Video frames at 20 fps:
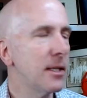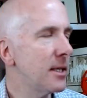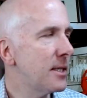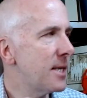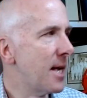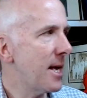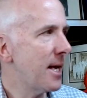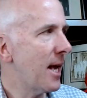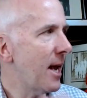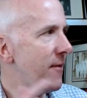to
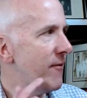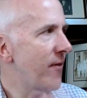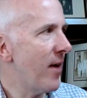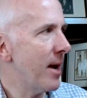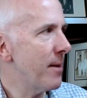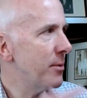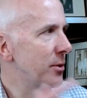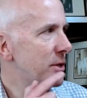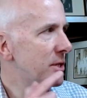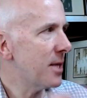take a
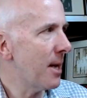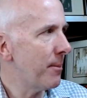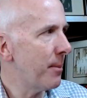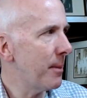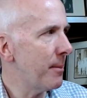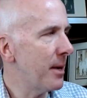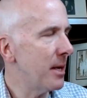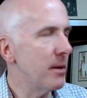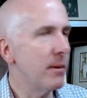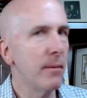fiber
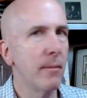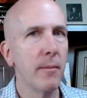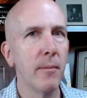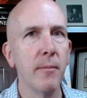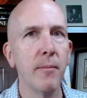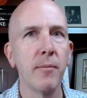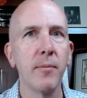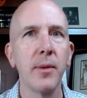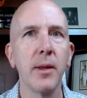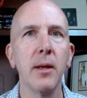supplement.
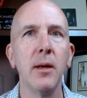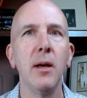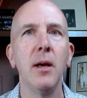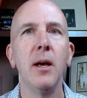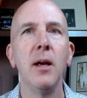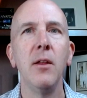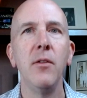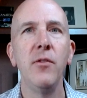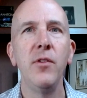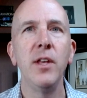
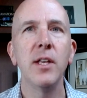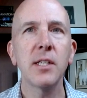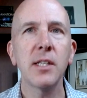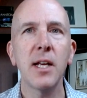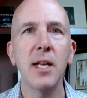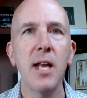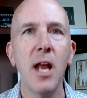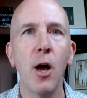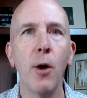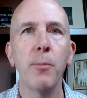This
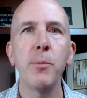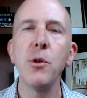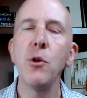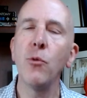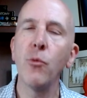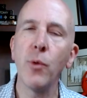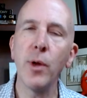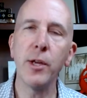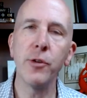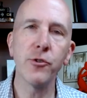can help you
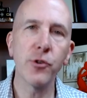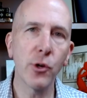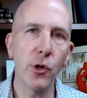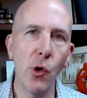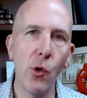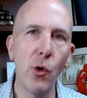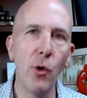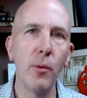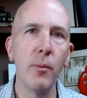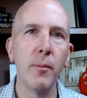reach your
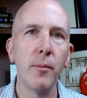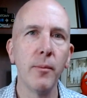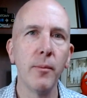goal.